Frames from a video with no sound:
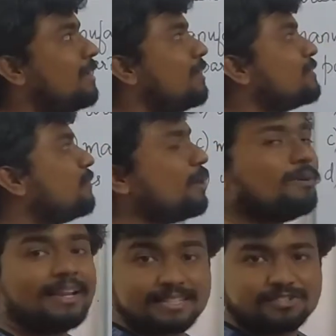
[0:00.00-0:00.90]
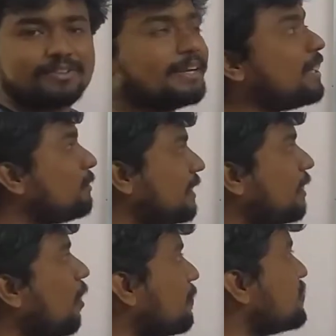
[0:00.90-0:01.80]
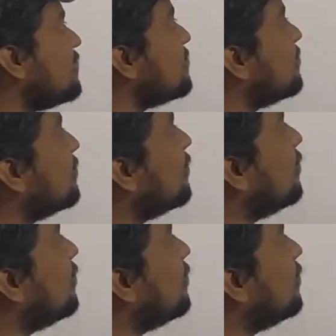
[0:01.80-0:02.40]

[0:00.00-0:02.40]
So now let's read out the options.